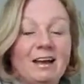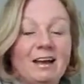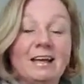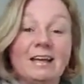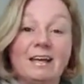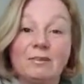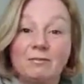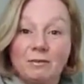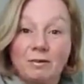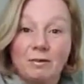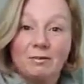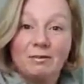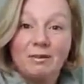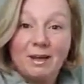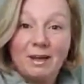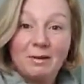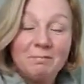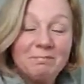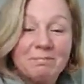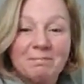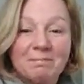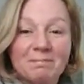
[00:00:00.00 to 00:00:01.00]
in real
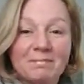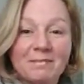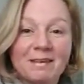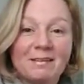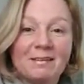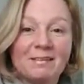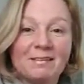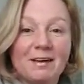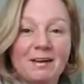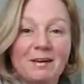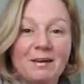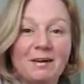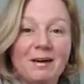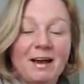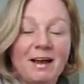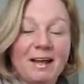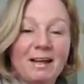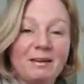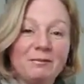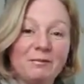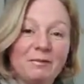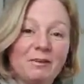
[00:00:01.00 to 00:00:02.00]
time, so I
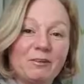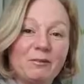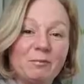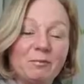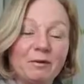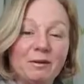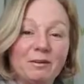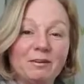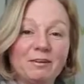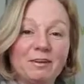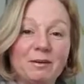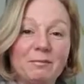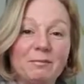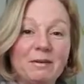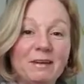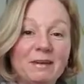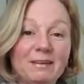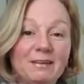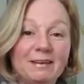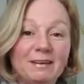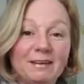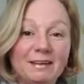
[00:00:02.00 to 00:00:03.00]
can respond
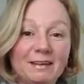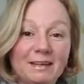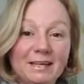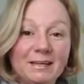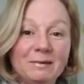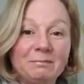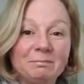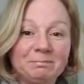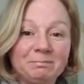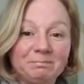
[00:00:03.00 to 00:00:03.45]
immediately.